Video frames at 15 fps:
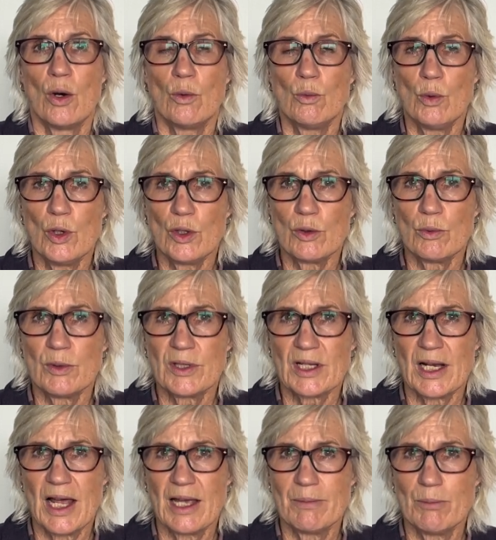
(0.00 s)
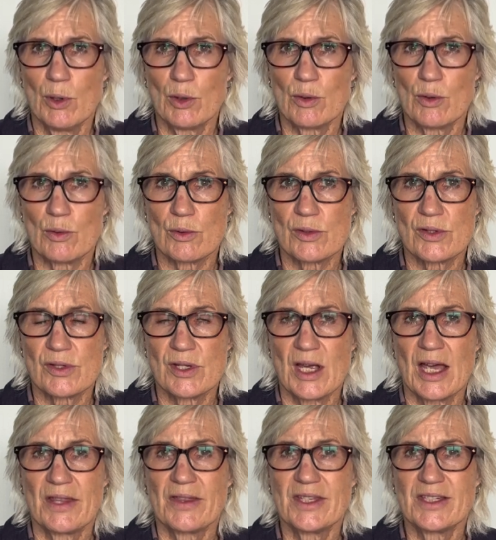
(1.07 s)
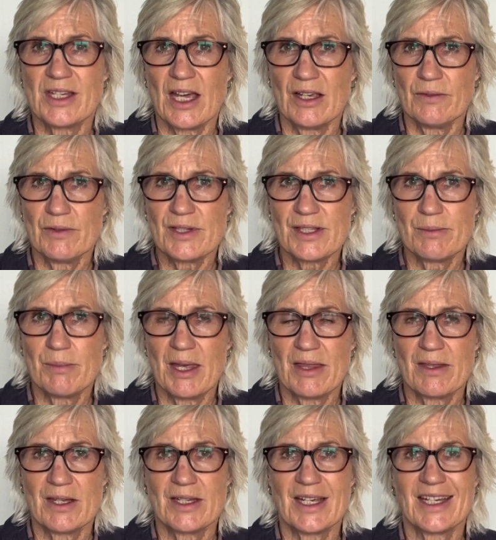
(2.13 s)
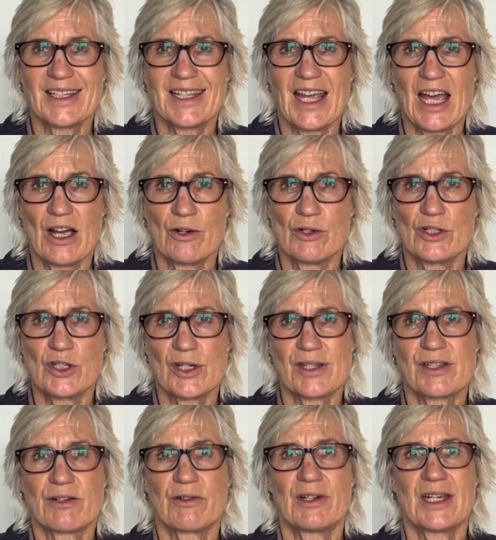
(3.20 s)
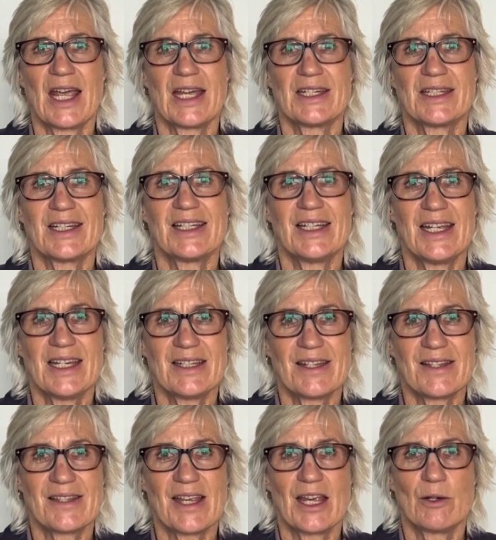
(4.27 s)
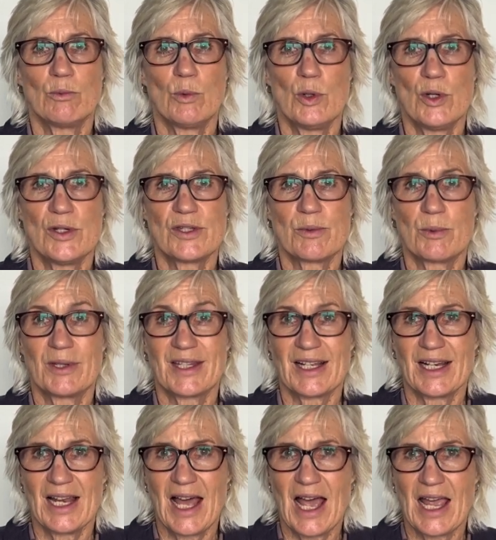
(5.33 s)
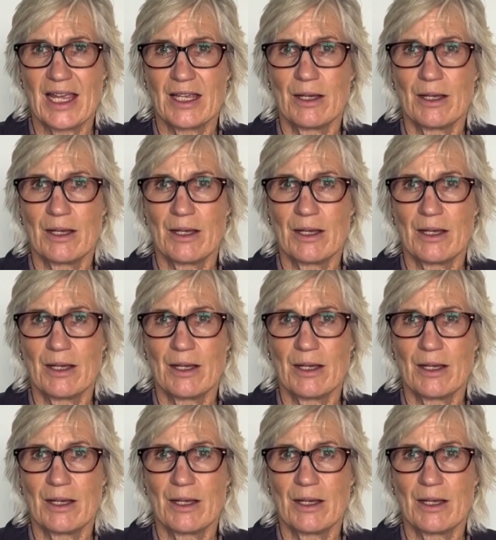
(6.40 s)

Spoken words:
Work with clay models. The Davis method encourages creating letters and words with clay,